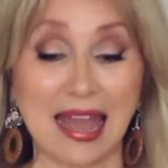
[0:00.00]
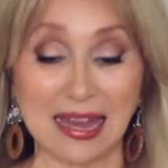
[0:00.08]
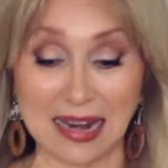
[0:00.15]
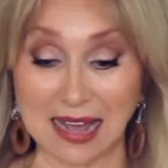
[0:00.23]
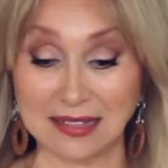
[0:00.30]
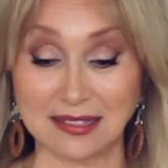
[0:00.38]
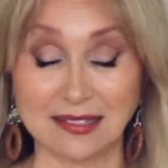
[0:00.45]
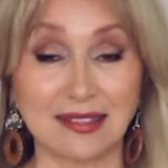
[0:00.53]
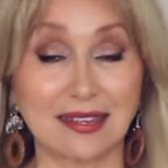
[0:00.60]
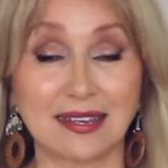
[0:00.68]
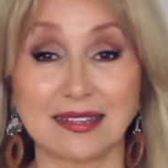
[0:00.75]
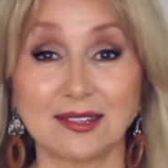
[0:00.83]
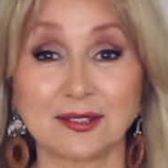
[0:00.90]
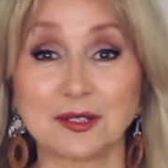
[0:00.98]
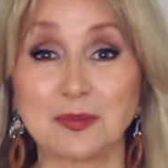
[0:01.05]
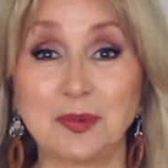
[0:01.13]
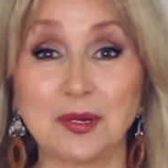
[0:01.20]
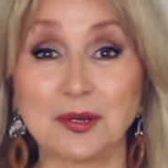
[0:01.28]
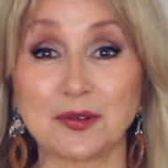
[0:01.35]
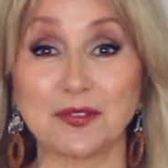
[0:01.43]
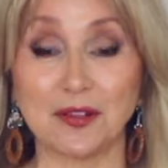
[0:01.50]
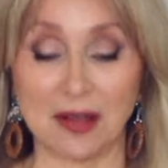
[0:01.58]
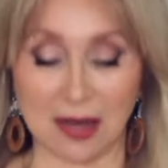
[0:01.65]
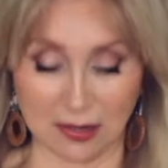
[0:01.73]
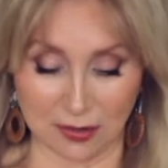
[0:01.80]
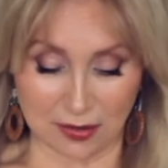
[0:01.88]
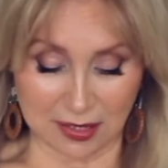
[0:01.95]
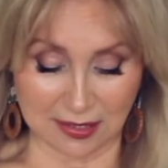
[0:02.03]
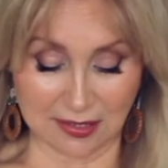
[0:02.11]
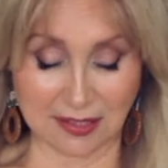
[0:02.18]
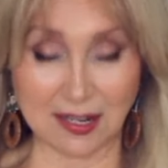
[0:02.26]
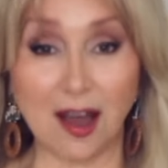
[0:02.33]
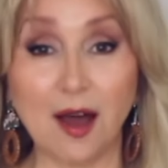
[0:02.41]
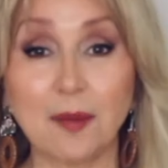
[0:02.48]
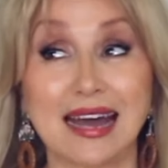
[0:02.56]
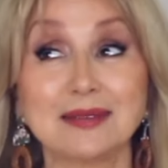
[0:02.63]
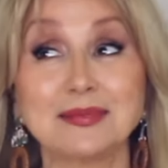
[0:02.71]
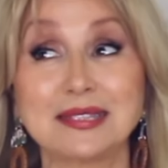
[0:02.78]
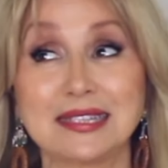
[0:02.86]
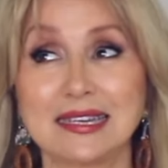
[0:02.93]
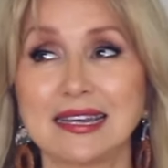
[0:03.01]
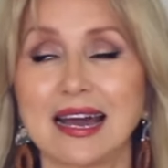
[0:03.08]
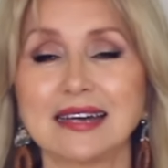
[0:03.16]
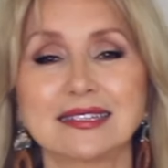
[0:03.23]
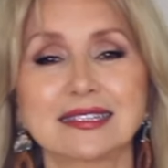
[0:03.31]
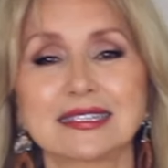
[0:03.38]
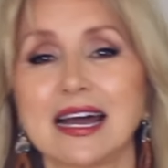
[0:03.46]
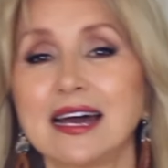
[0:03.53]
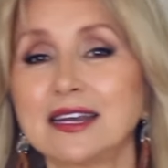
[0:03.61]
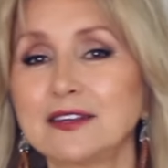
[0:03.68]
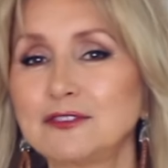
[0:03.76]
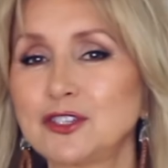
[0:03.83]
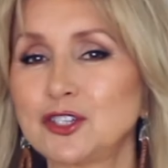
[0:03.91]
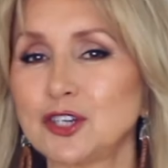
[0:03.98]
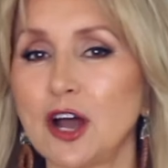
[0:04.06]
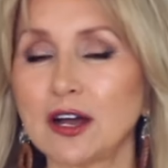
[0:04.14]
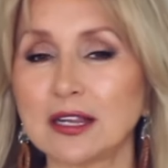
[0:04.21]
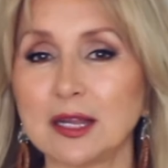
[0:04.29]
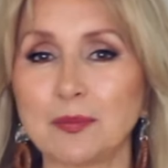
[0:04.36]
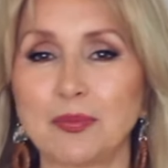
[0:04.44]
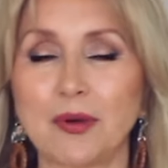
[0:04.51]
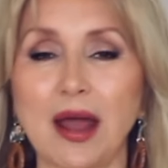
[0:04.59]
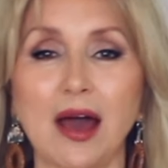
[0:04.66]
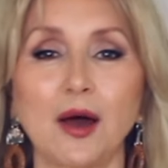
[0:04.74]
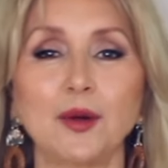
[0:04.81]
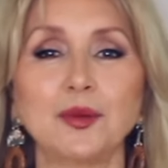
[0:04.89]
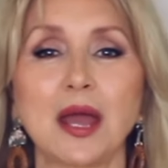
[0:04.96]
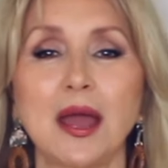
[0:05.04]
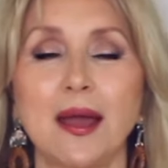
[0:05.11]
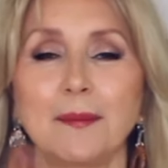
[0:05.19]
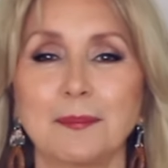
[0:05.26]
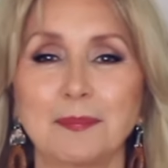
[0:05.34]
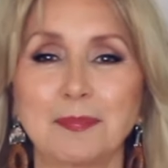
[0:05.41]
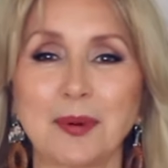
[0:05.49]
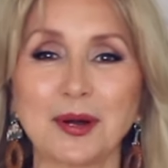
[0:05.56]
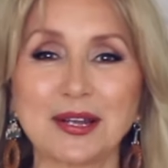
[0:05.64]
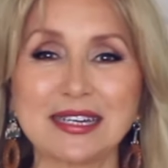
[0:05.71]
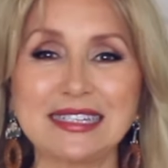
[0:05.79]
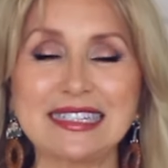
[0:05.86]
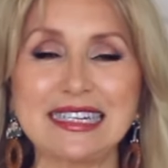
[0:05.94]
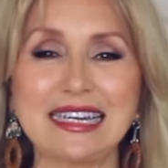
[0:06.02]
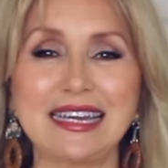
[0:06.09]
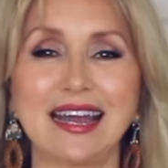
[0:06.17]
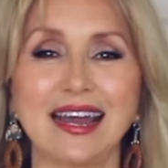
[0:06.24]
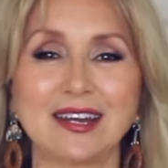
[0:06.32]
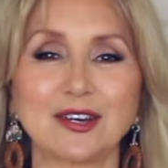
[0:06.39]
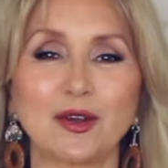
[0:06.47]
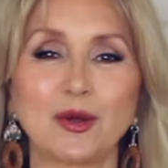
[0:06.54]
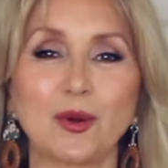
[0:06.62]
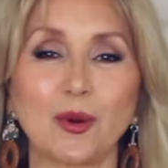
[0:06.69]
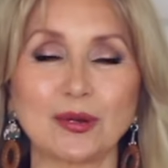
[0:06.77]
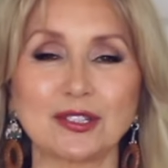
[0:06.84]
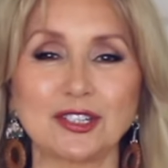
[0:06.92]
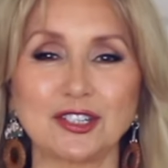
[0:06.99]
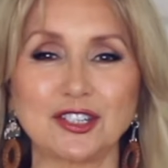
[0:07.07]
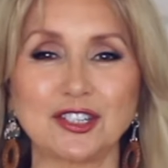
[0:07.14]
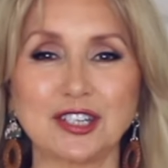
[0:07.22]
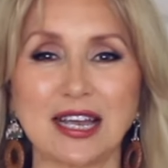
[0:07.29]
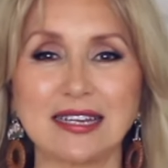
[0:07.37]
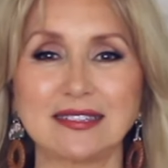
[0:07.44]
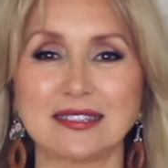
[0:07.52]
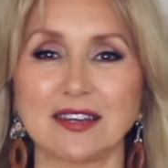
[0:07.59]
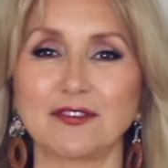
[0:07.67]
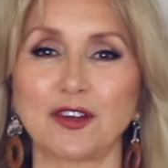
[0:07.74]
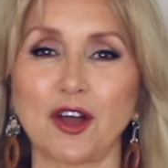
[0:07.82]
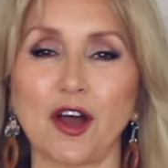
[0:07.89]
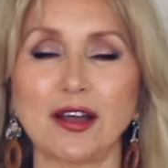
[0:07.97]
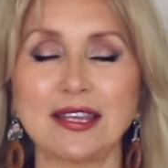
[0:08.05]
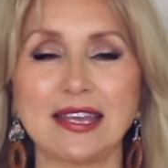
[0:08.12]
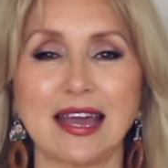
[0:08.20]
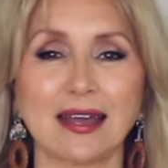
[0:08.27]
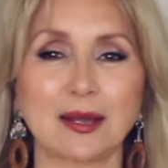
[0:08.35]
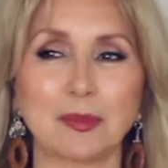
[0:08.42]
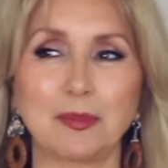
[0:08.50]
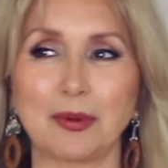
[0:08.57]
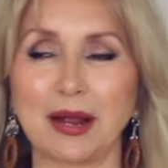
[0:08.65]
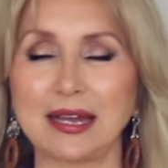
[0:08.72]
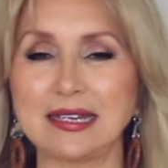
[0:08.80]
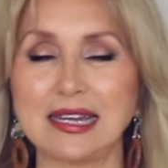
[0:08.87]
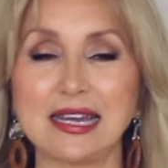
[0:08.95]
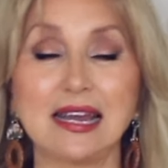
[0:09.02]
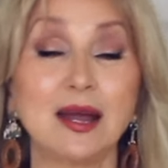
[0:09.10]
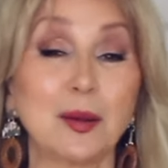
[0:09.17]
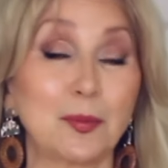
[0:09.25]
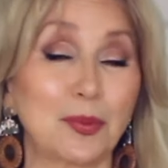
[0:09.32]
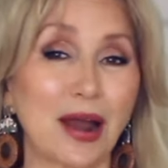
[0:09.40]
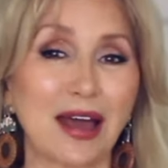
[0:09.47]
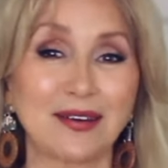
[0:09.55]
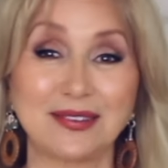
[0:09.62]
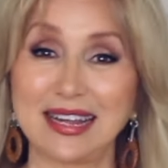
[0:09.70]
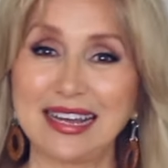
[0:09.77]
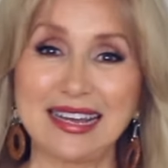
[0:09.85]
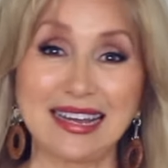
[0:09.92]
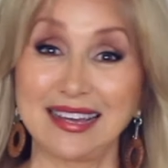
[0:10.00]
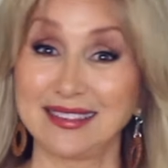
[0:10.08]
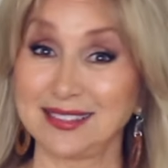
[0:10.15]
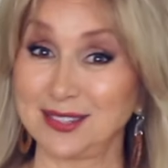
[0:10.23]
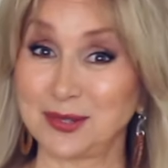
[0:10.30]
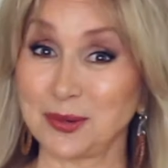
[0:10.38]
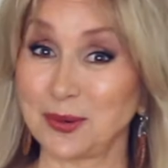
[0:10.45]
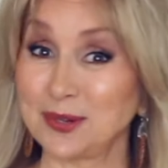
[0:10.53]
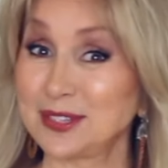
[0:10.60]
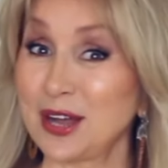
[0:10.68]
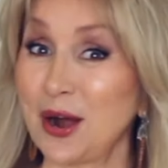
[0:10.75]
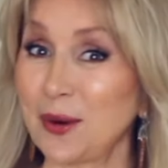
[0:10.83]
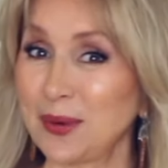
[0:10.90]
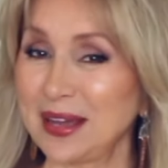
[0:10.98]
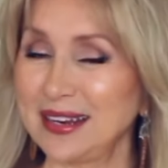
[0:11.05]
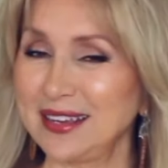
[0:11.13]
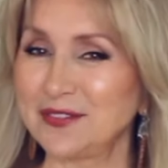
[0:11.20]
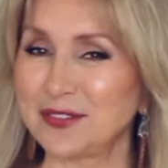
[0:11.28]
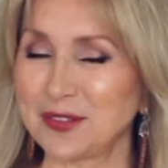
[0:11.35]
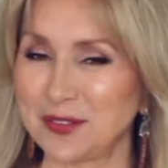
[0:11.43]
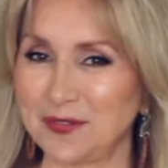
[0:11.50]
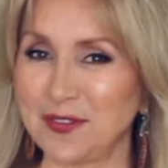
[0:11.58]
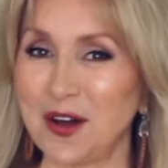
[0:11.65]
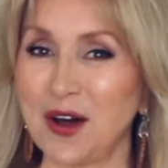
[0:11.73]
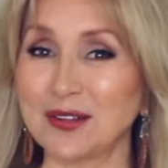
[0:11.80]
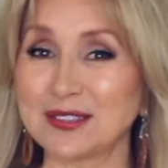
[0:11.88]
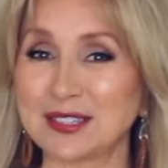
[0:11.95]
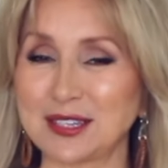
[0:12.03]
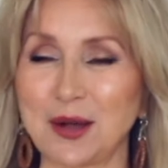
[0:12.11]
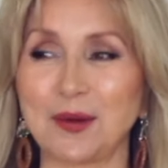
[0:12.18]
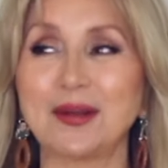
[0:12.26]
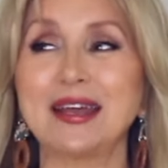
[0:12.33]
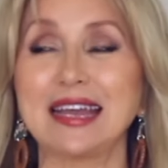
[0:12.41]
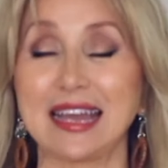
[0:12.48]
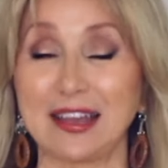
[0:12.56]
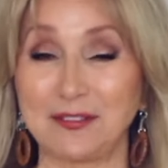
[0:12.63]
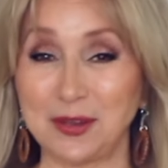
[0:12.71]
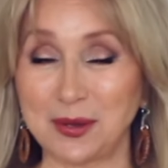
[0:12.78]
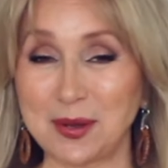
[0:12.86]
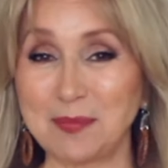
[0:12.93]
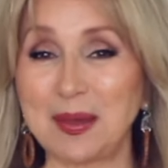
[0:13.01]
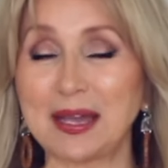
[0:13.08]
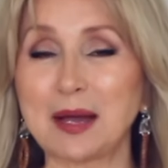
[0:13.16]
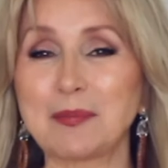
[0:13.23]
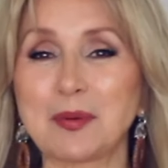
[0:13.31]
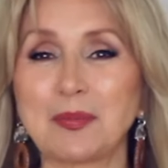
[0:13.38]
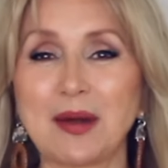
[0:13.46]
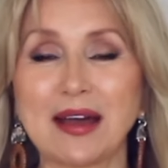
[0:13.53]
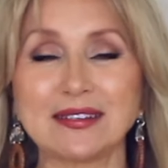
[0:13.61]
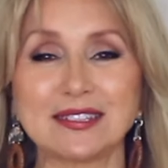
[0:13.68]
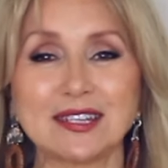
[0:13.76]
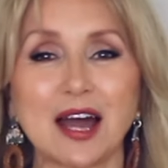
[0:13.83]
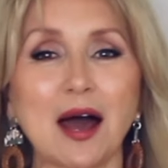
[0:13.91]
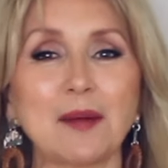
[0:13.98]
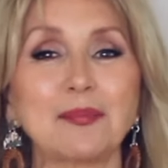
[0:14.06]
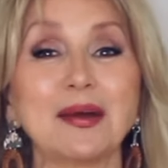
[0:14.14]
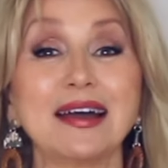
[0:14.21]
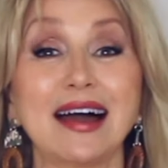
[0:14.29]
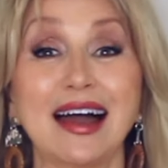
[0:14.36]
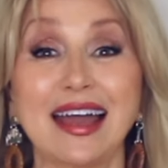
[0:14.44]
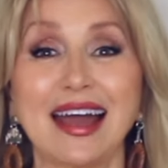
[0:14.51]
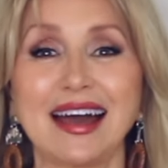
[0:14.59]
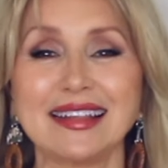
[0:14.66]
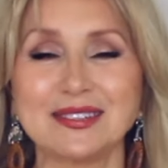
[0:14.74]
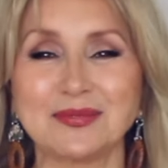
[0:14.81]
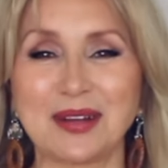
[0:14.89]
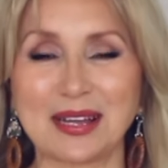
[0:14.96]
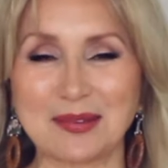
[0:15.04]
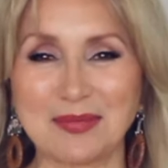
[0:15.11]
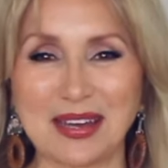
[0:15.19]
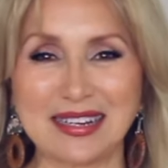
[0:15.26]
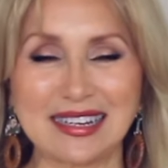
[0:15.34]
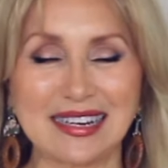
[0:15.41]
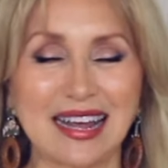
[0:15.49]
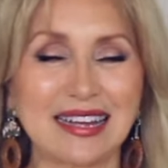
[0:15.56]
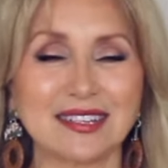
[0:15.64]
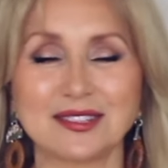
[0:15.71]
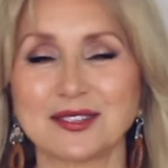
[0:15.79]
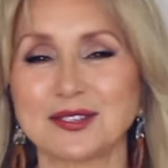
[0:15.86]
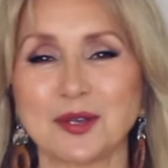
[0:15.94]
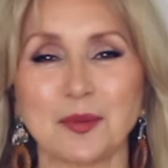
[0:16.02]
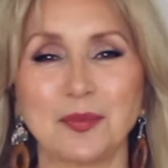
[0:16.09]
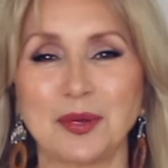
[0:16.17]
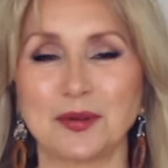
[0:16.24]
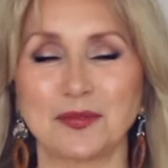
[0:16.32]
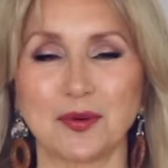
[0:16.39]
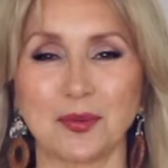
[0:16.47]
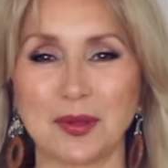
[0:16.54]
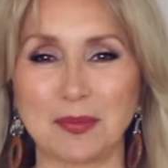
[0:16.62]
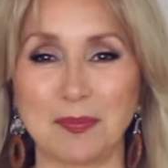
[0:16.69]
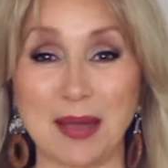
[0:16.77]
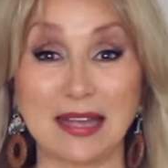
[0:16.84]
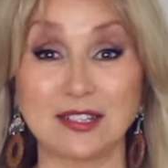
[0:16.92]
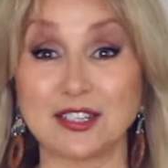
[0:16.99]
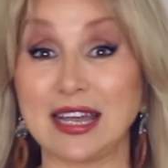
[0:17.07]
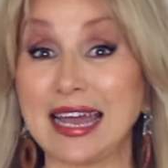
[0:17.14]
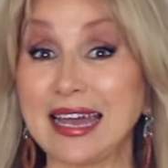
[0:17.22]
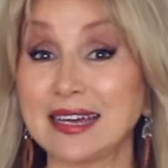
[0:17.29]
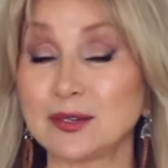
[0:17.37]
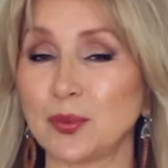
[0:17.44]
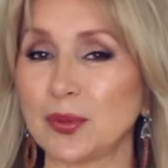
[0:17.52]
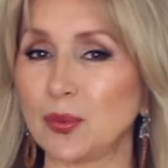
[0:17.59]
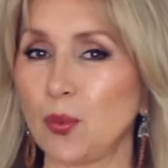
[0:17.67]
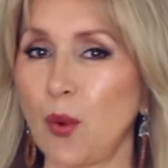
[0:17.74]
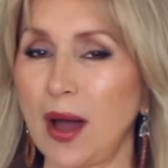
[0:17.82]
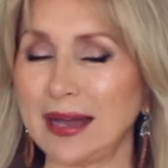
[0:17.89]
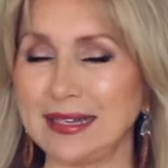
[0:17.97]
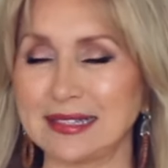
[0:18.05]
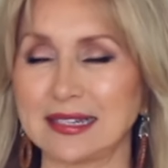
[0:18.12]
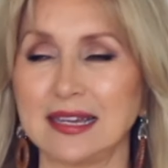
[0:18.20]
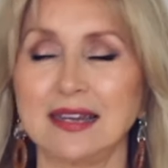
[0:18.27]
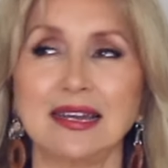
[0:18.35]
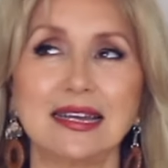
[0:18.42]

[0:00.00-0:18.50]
And I just think it looks beautiful under this top. I'm seeing a ton of chocolate brown, burgundy, and gorgeous shades of cognac, brandy, brown in the stores already for the fall. So if you can pick up a brown top, I highly recommend it, and it looks so beautiful with beige and with white.